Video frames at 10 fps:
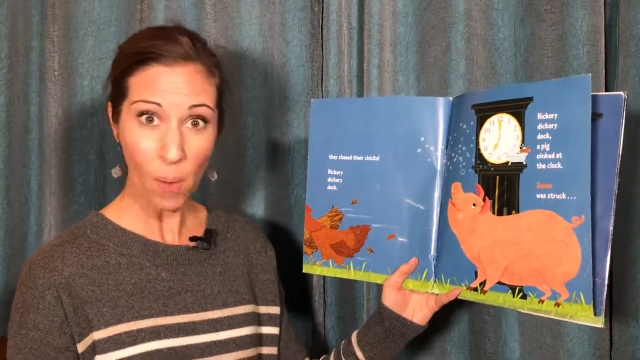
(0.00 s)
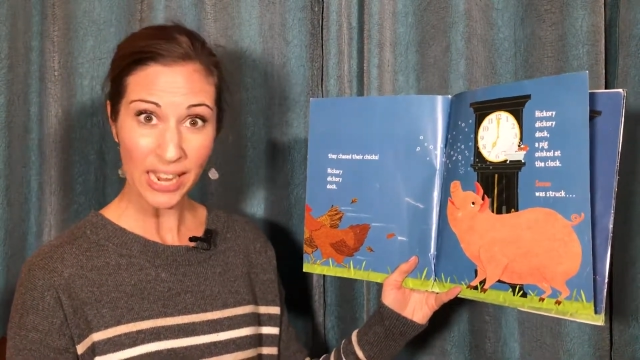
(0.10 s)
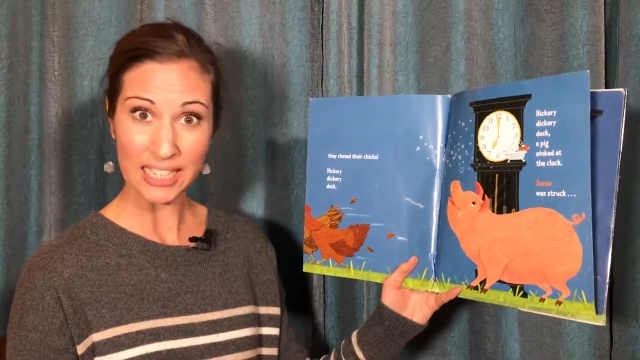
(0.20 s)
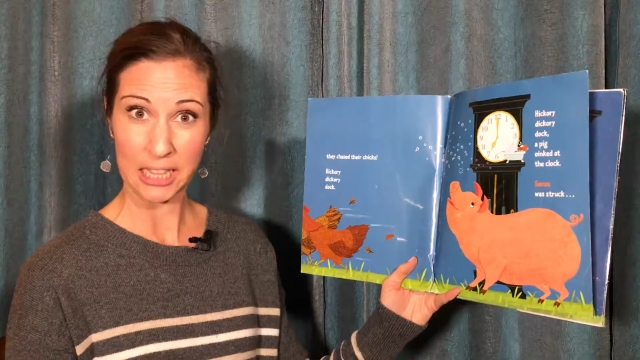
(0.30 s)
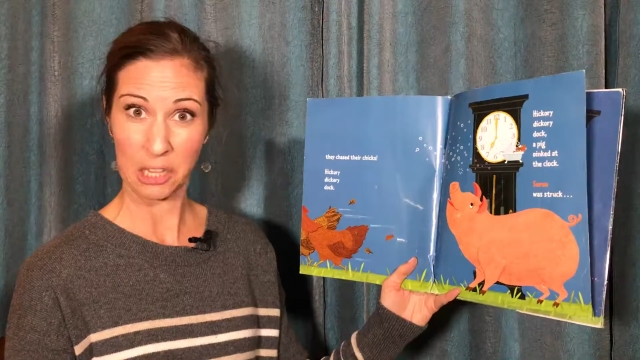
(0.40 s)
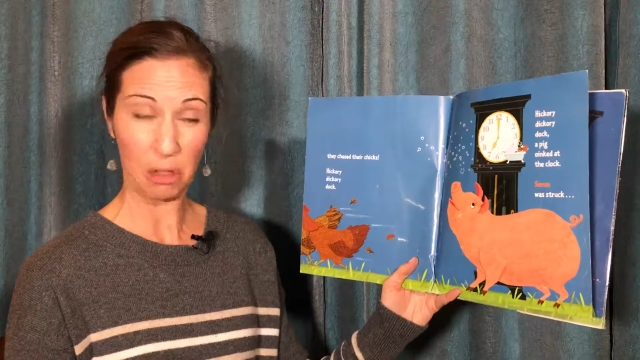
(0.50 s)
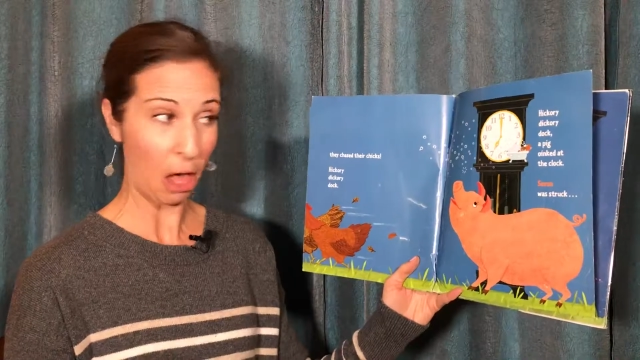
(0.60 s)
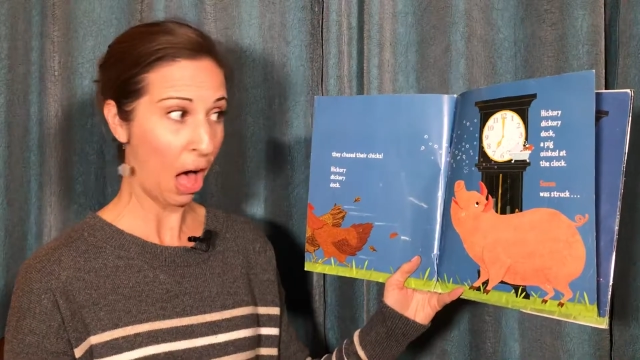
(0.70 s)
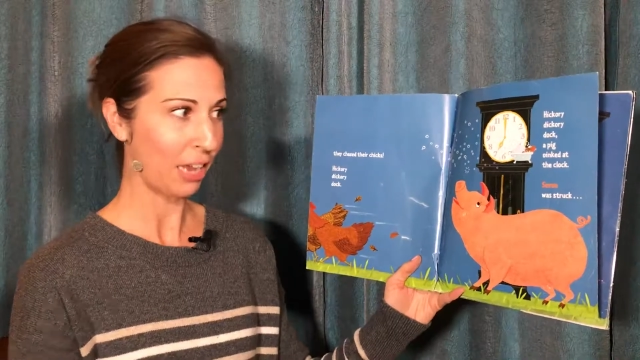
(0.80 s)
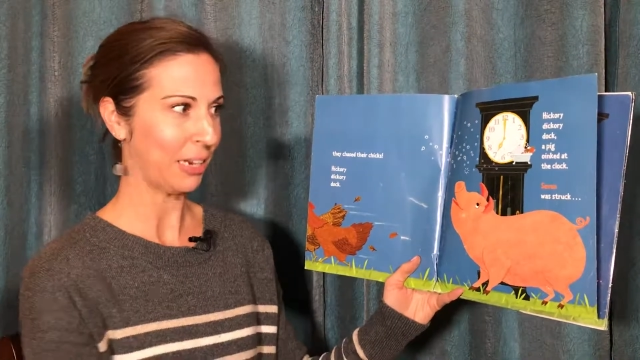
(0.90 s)
oinked at the
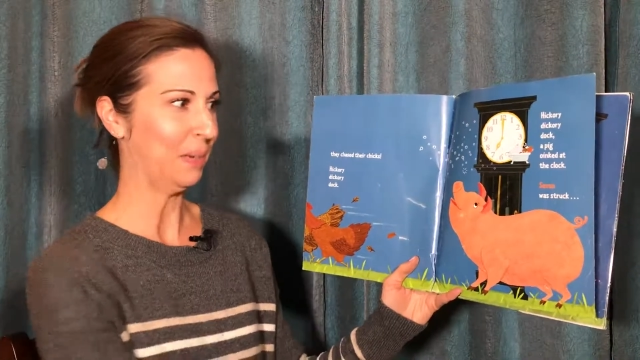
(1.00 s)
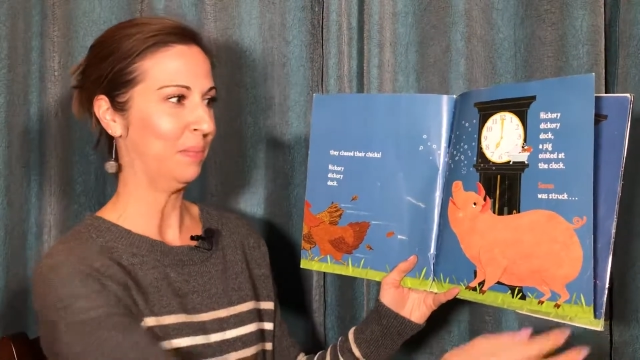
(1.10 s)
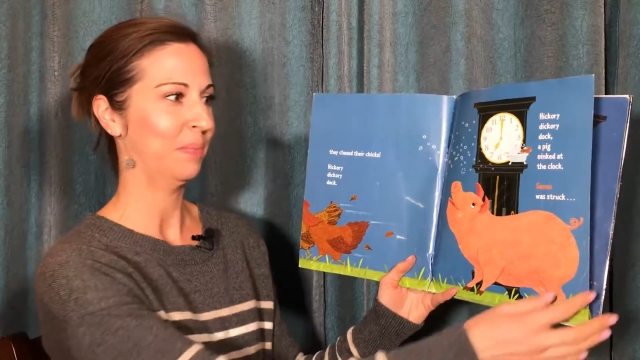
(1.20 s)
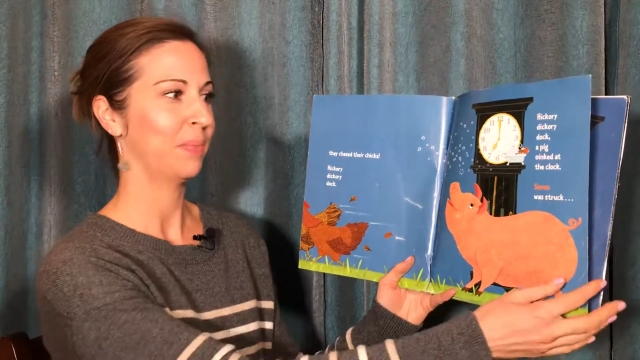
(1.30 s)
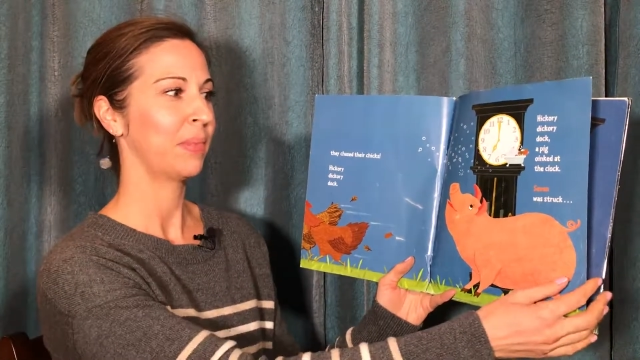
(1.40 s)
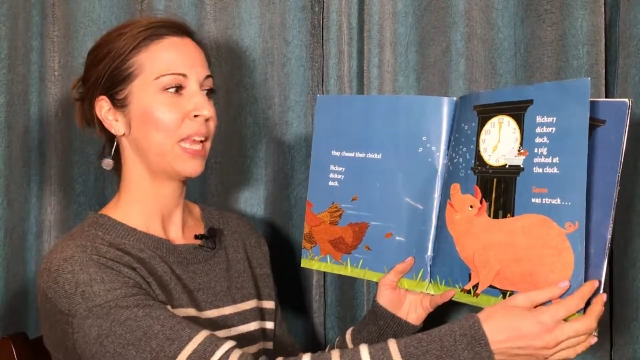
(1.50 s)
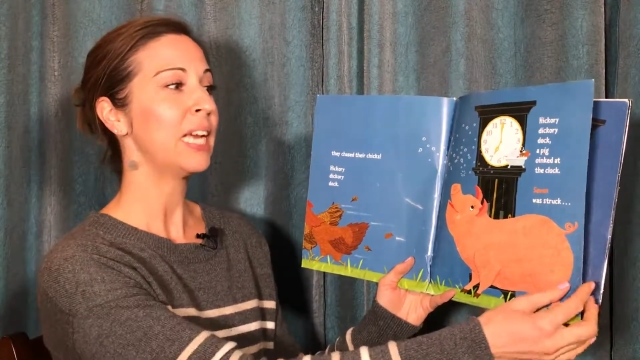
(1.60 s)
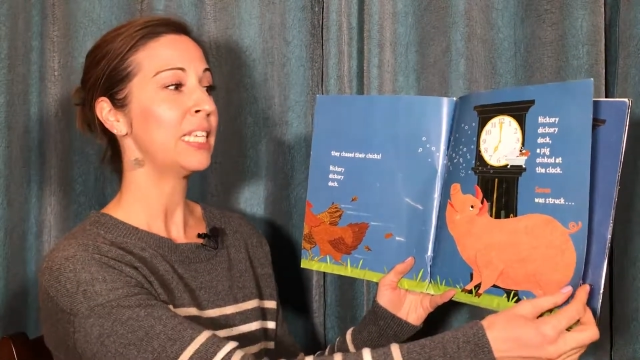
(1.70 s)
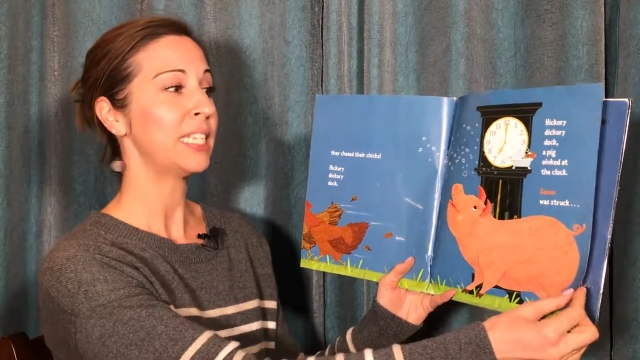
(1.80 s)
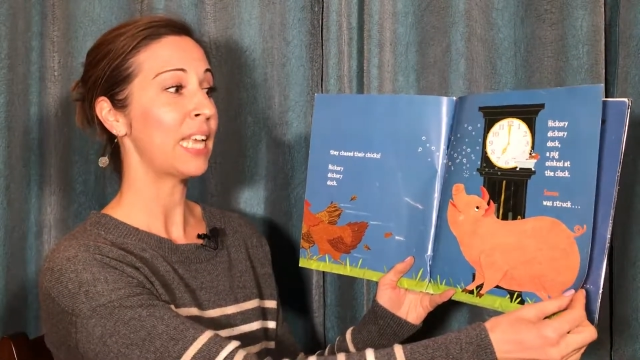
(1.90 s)
clock.
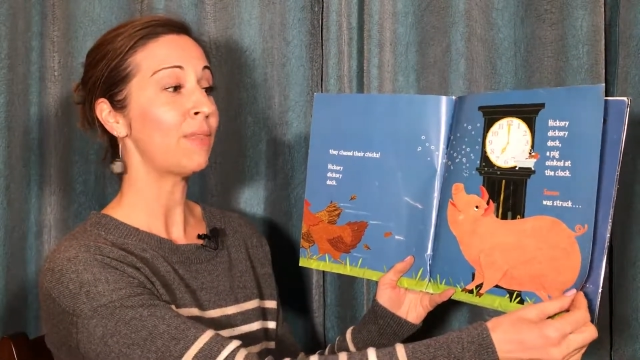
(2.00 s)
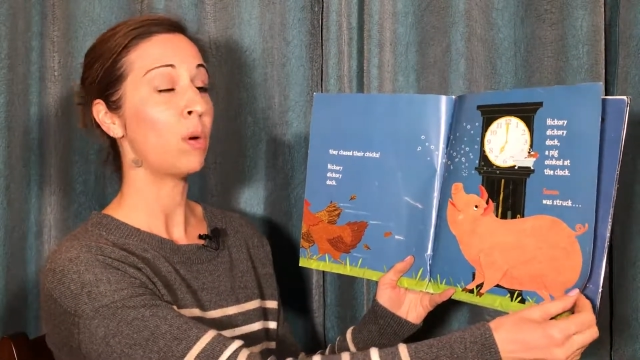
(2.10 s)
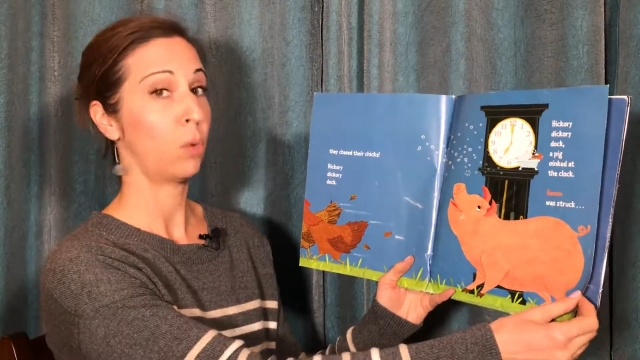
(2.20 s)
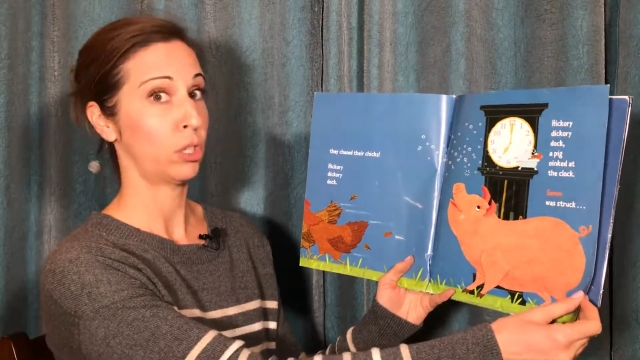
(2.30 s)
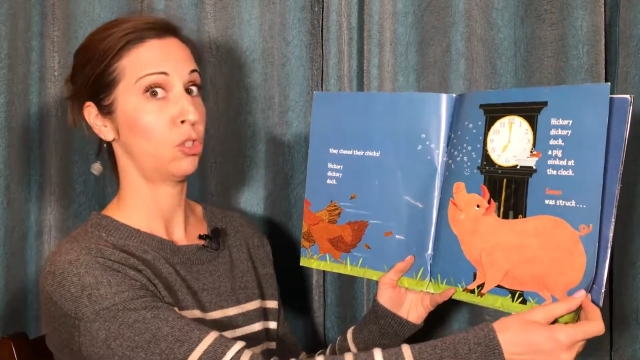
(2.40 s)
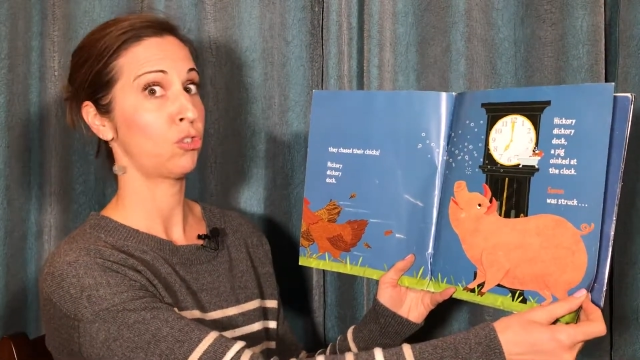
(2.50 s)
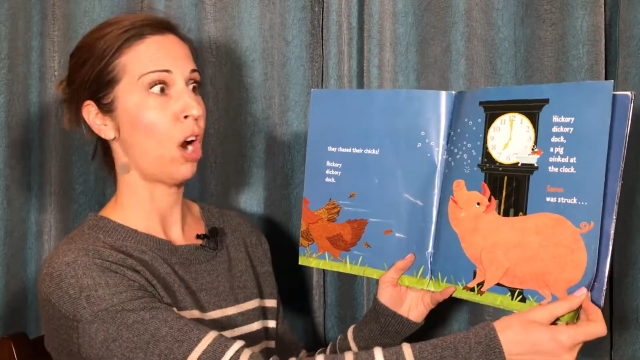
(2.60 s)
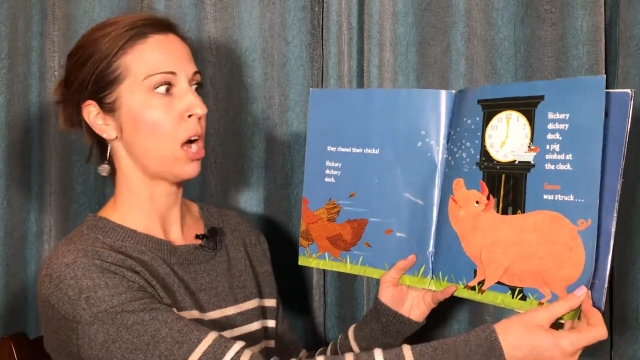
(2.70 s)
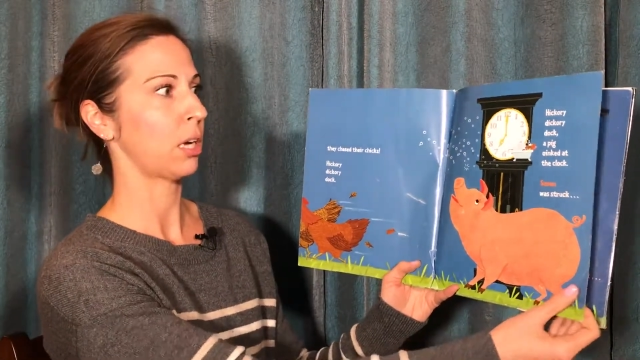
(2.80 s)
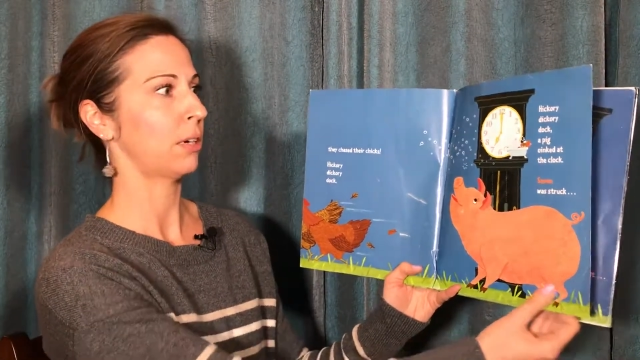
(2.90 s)
Seven was
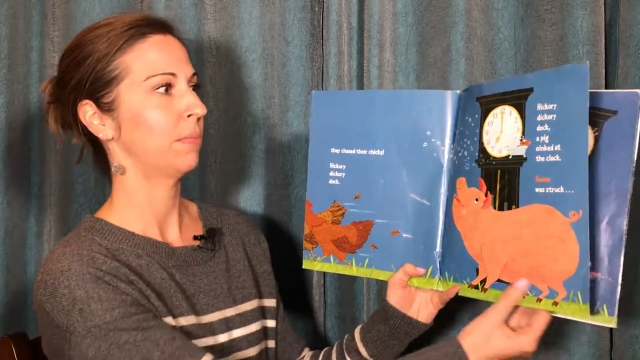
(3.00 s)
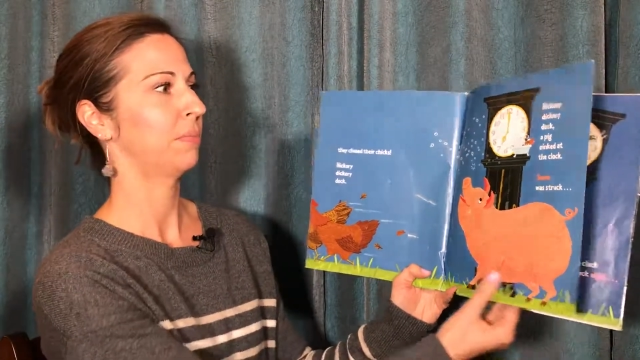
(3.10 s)
struck.